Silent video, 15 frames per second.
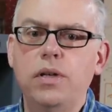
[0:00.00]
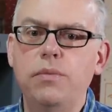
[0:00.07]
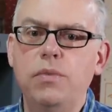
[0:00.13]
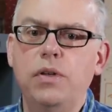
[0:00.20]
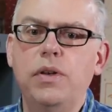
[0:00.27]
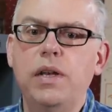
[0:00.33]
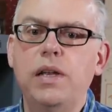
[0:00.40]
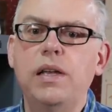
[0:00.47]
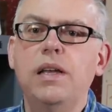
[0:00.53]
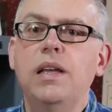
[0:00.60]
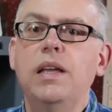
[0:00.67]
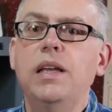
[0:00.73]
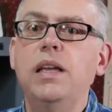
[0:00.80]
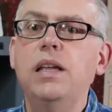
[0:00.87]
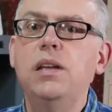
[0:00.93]
community
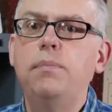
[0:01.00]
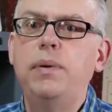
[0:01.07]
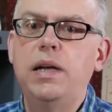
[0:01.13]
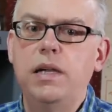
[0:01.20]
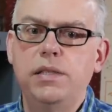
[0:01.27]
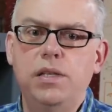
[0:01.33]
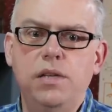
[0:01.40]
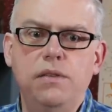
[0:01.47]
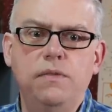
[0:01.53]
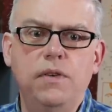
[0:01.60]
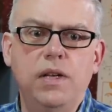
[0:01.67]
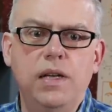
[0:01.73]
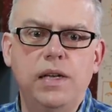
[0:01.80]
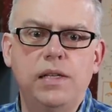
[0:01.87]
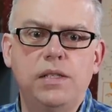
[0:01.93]
in a positive
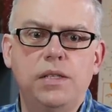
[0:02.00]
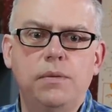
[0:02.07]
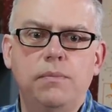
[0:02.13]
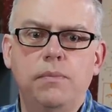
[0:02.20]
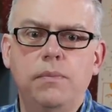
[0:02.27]
light.